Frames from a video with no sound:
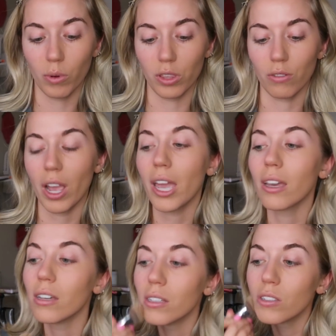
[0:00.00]
with your
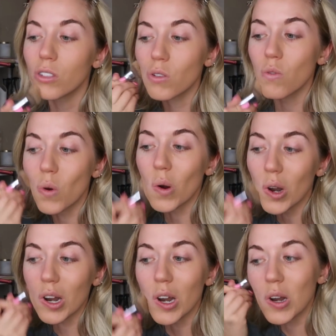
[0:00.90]
hands
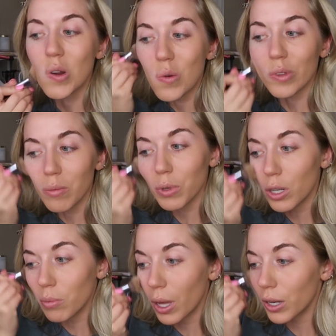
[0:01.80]
or with a
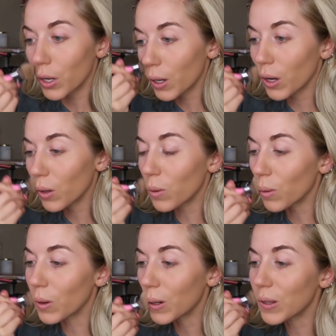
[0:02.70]
beauty blender
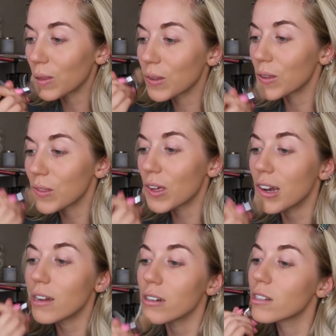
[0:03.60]
or anything like
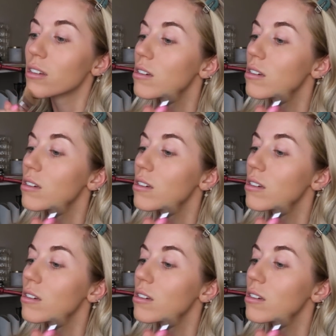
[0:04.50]
that.